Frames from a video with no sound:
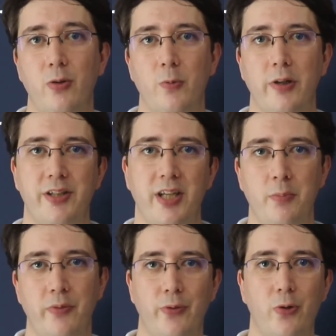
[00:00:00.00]
on what I said
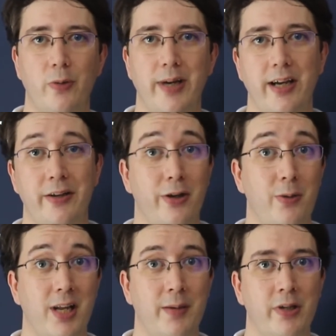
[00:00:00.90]
before about a no
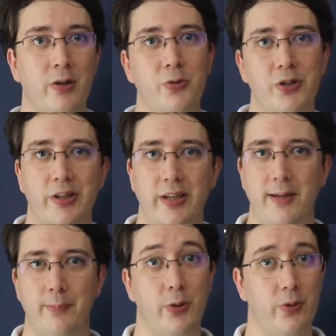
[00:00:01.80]
blame culture
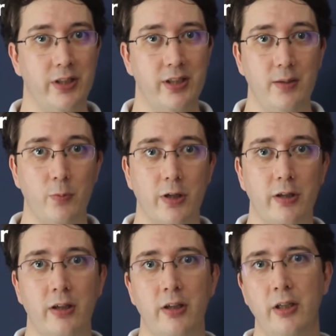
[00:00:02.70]
and building
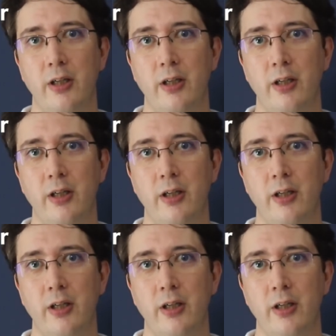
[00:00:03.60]
teamwork.